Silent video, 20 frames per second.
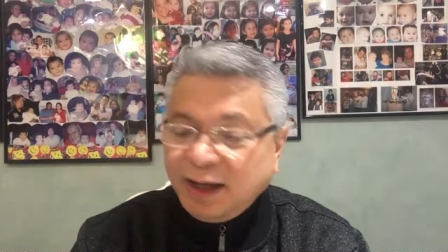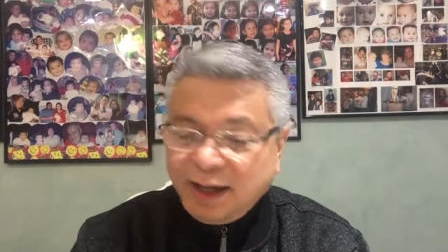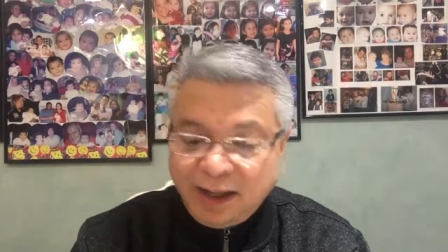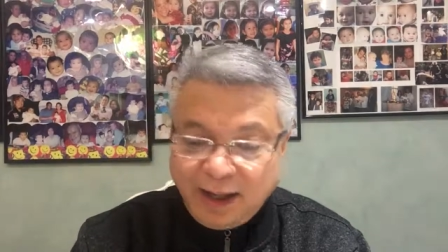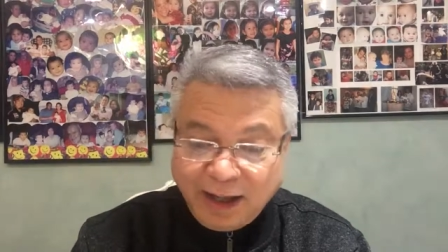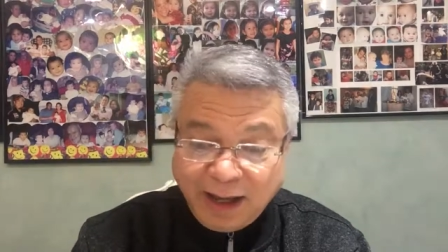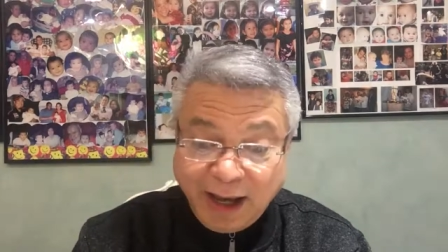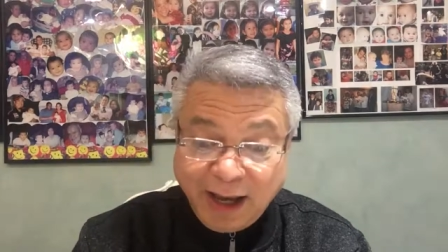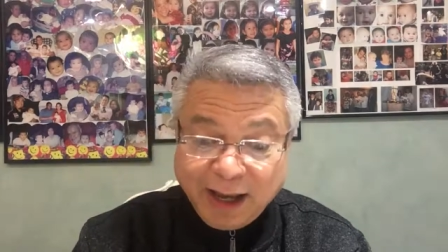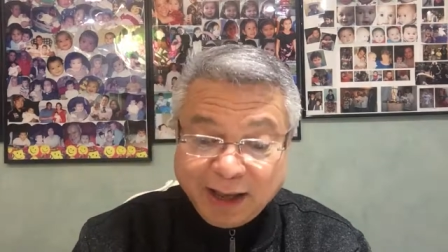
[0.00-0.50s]

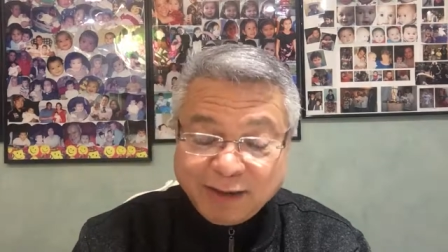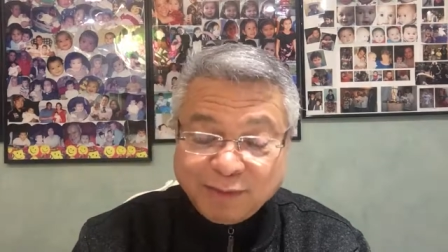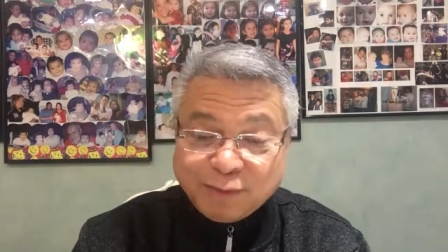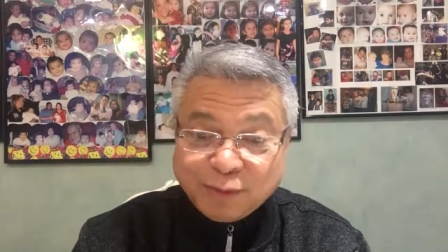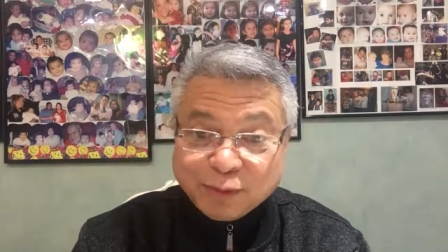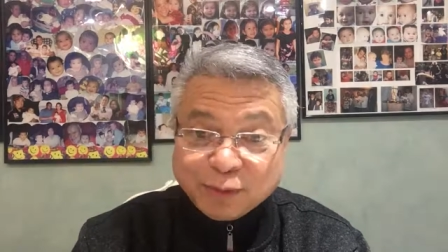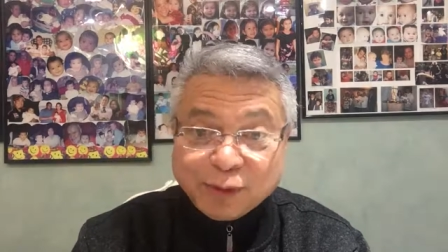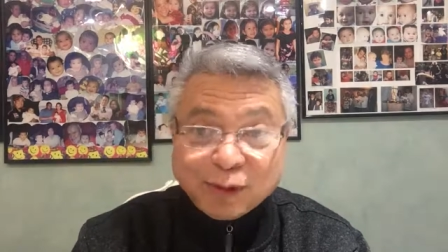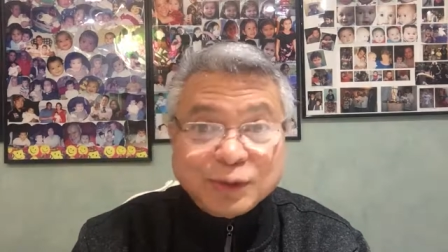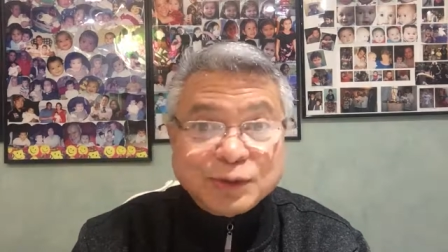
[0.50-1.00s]
And for
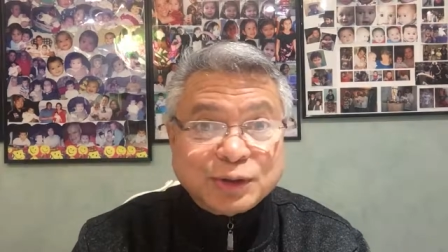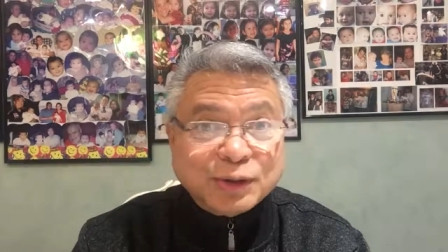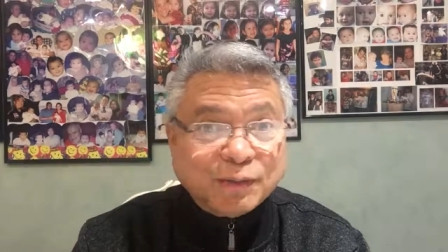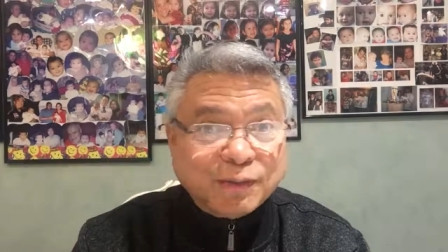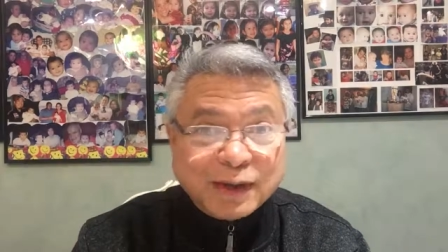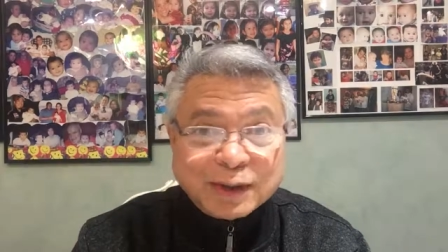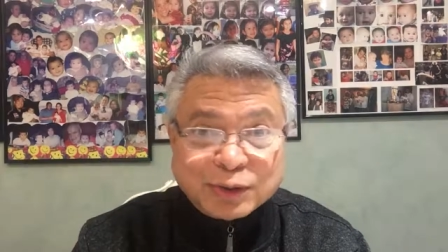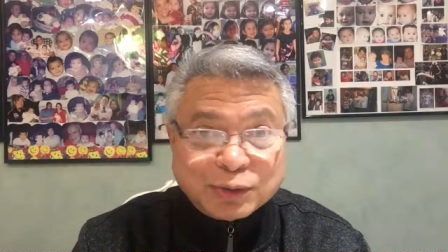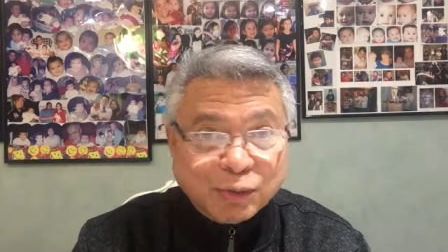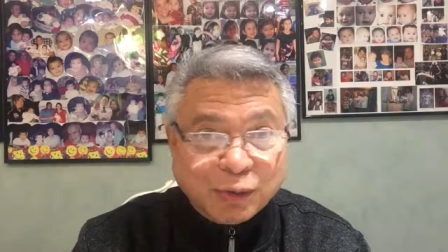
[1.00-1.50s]
those of
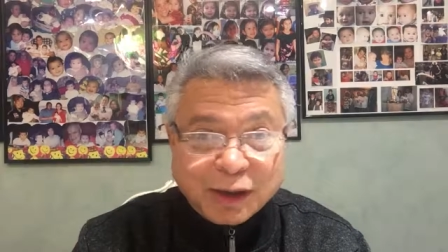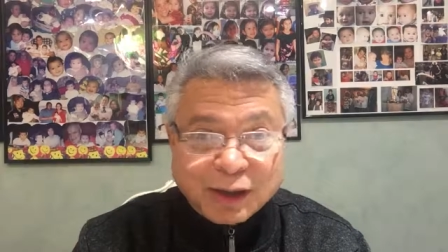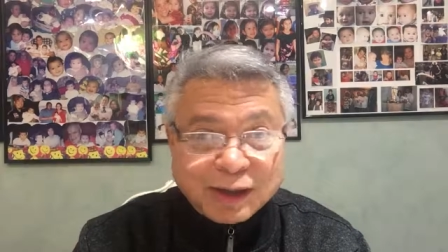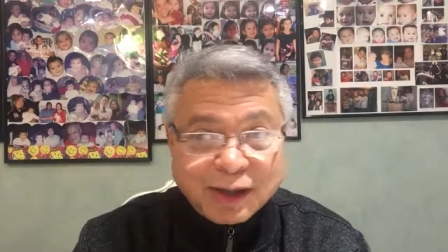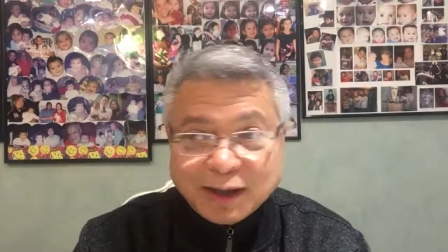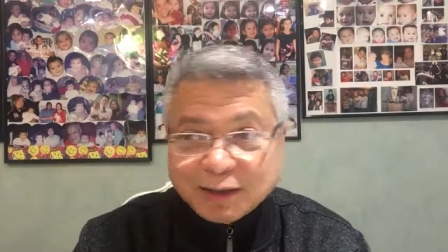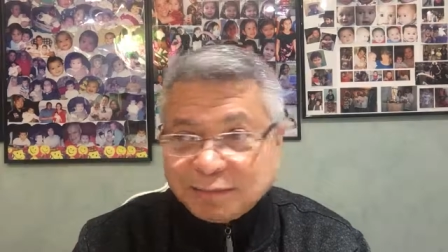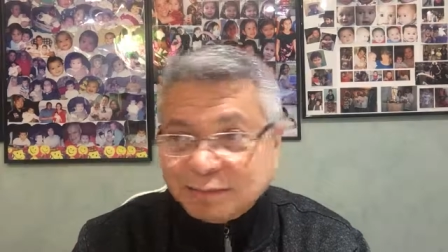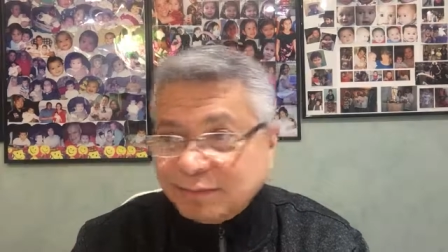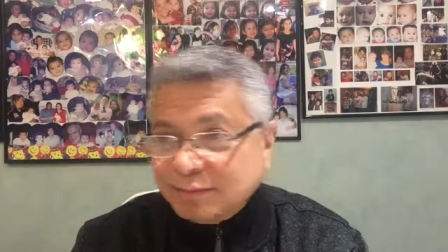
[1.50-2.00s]
us who are
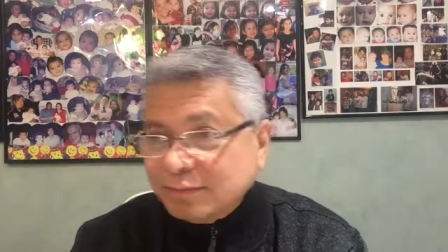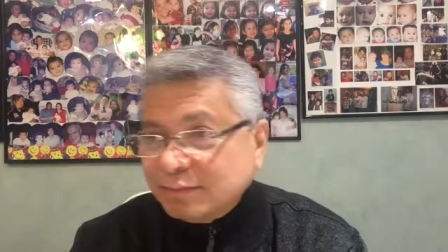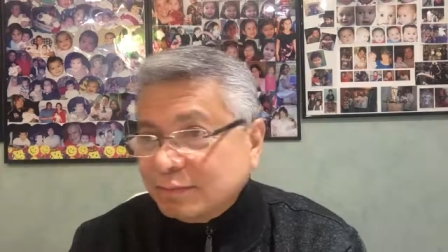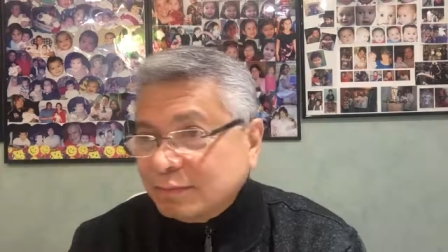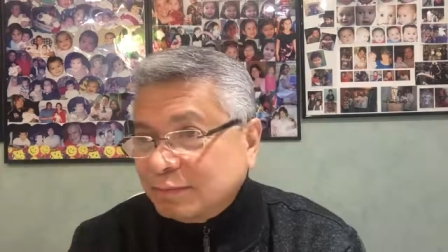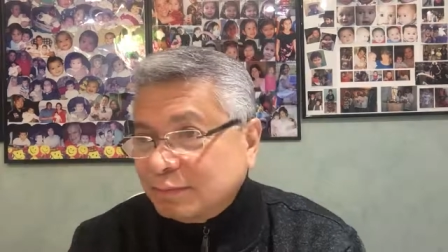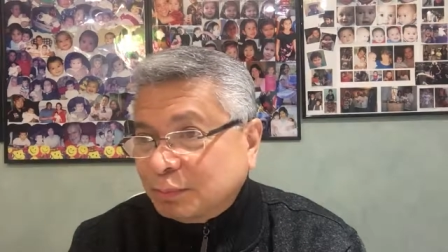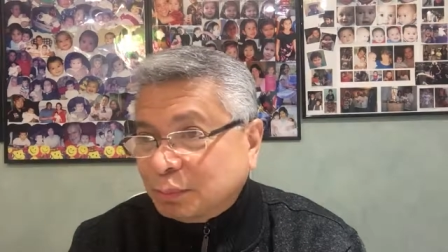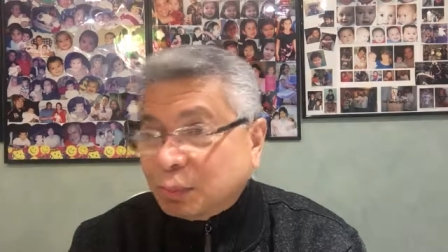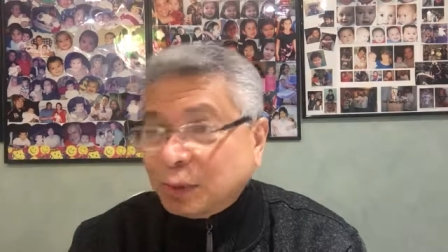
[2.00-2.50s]
not
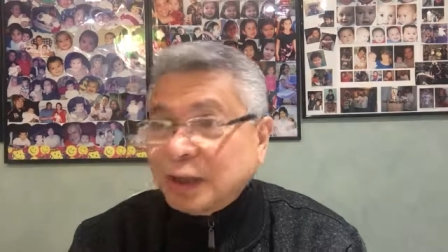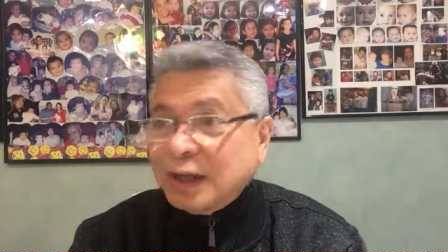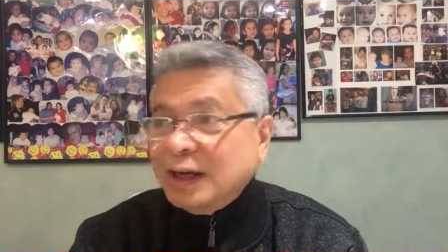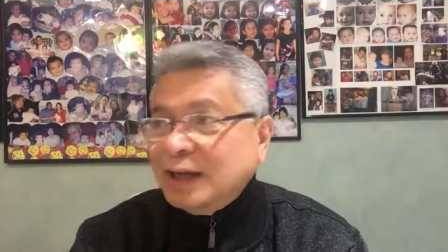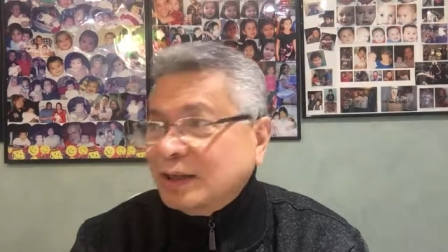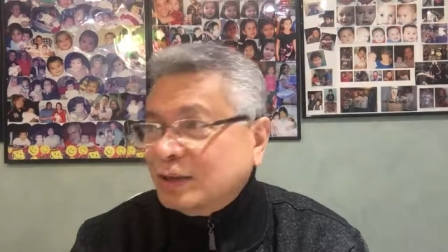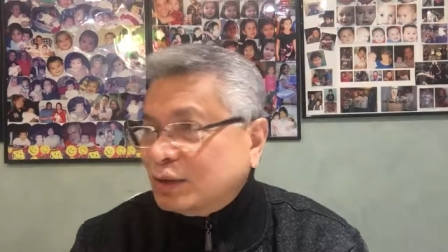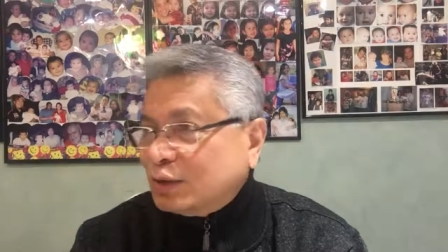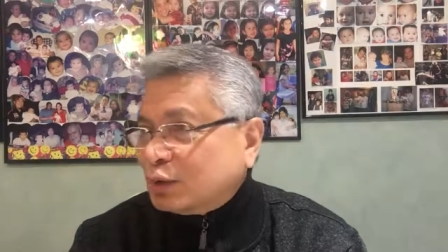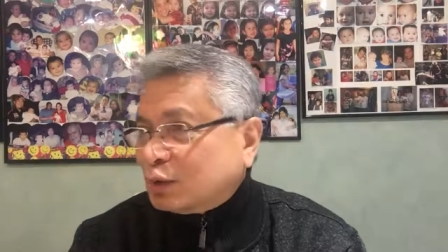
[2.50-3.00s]

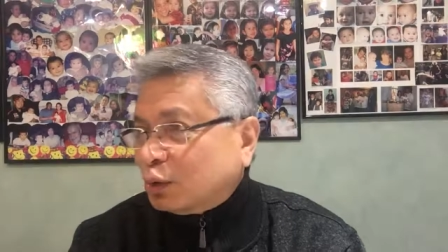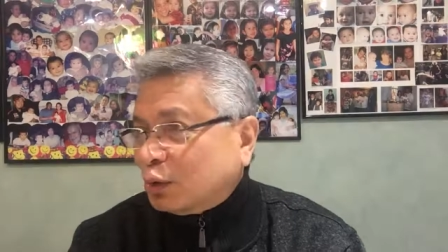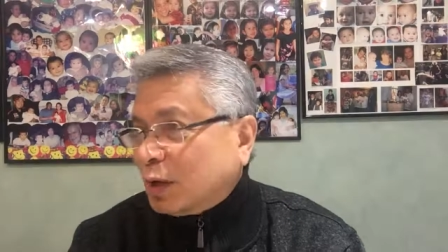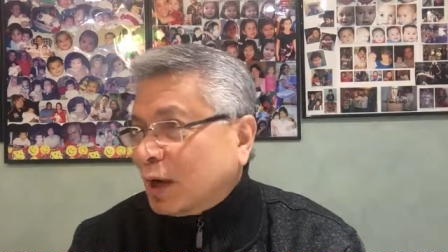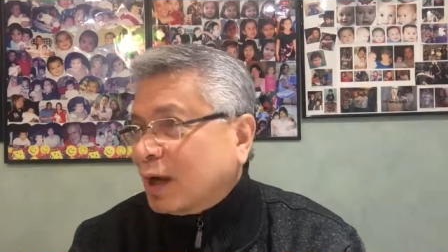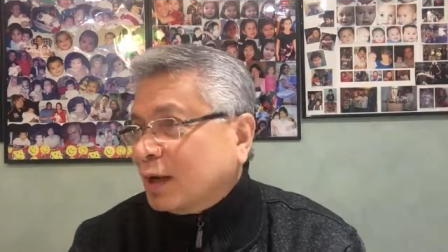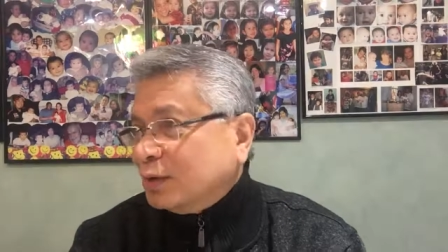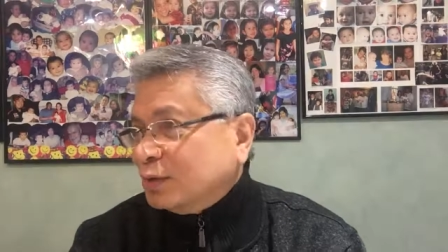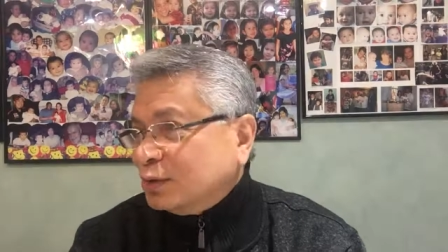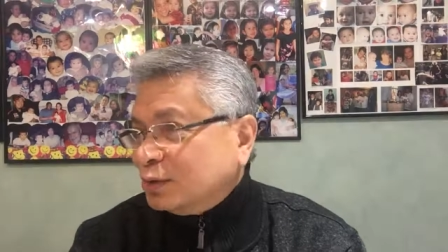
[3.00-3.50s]
priests or
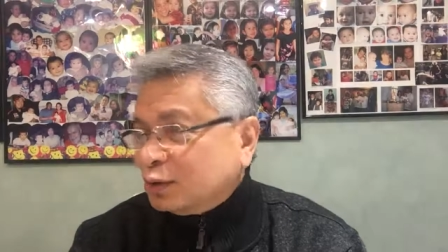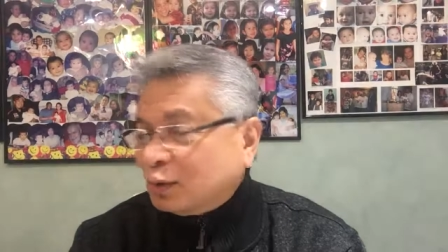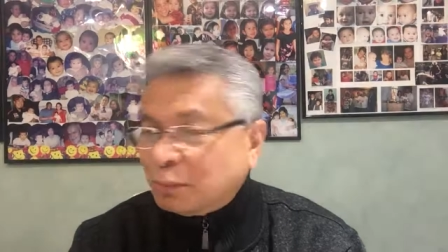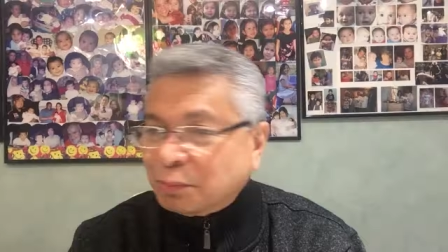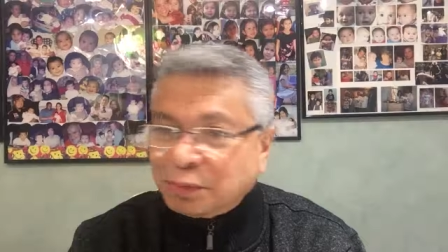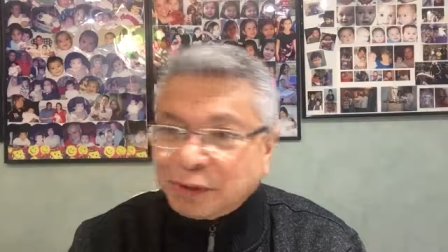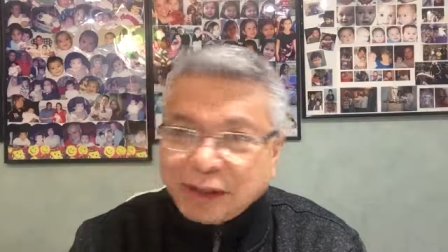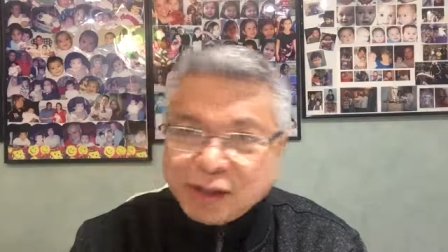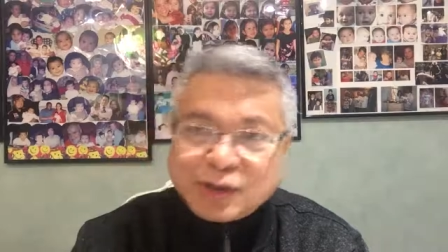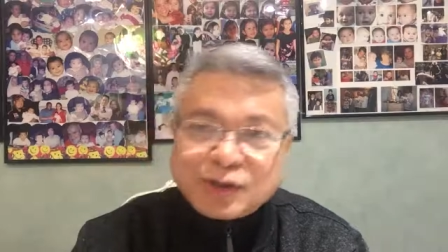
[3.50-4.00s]
nuns or
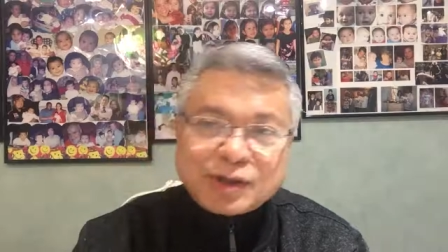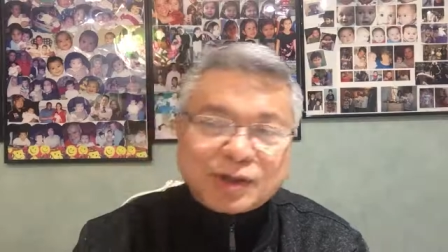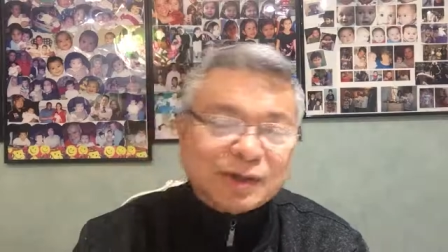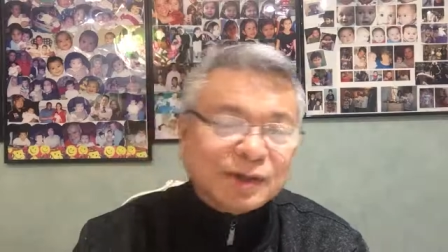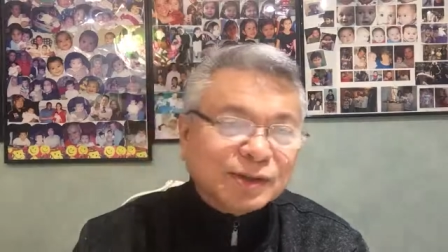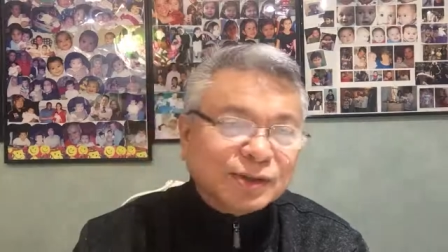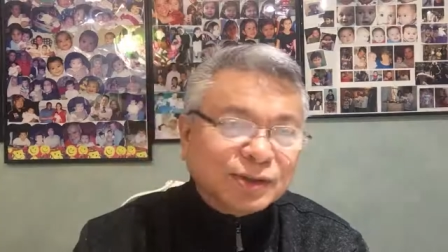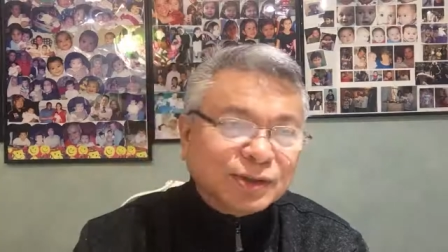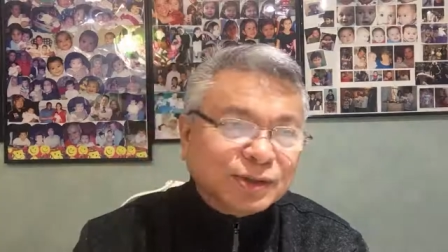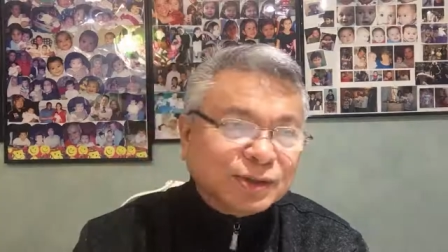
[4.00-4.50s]

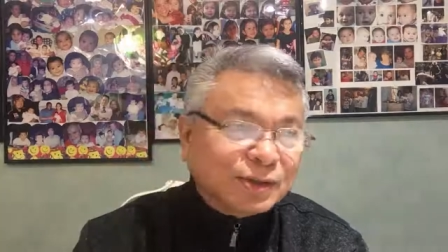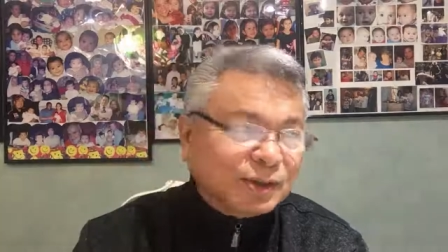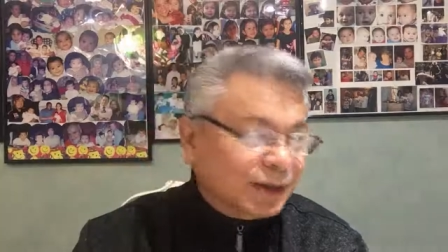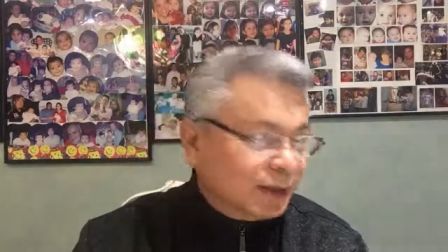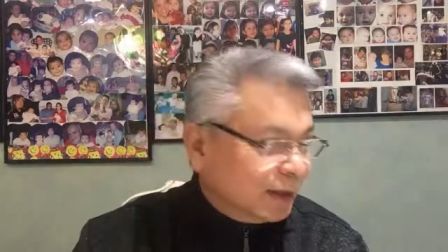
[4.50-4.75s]
preachers,